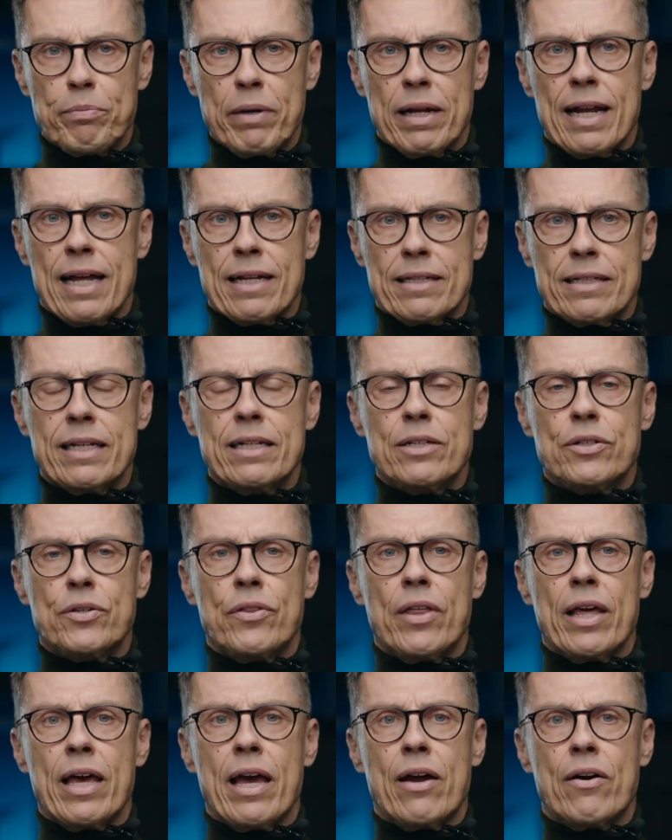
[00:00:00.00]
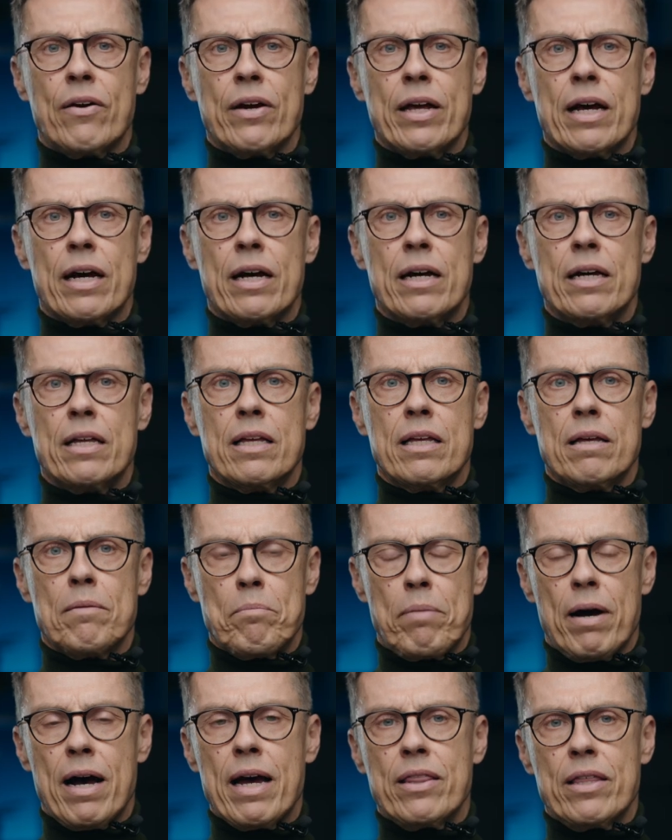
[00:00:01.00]
be let into the area
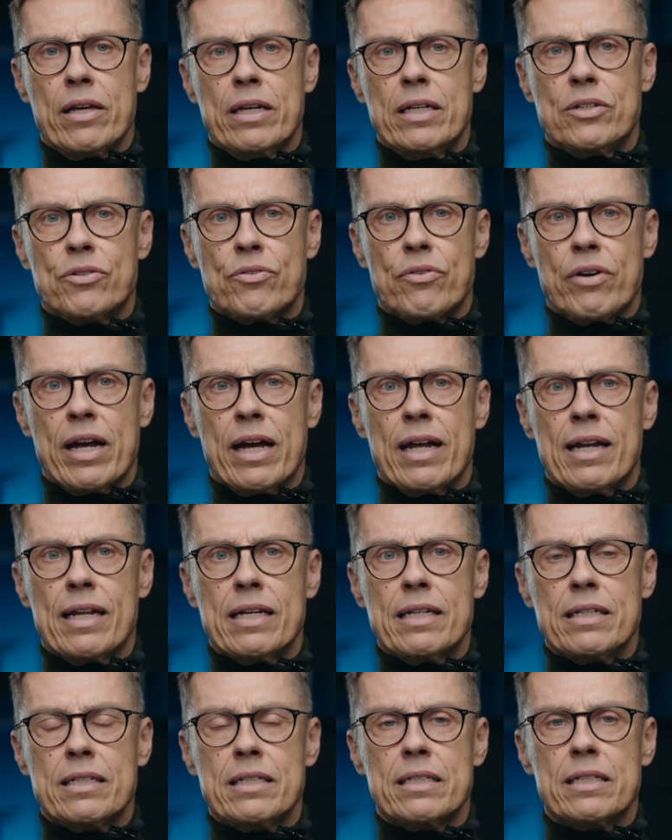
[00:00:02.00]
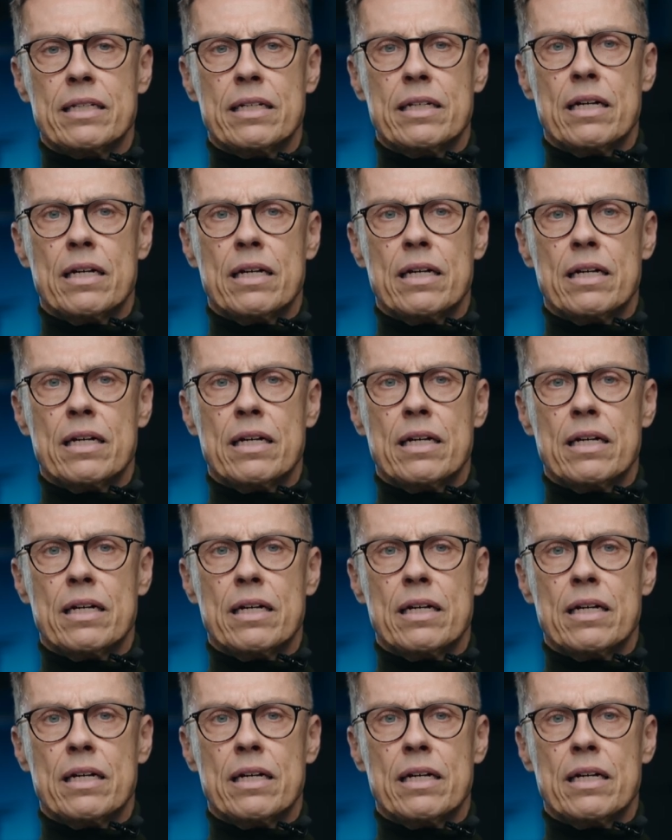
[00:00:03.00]
by the Israelis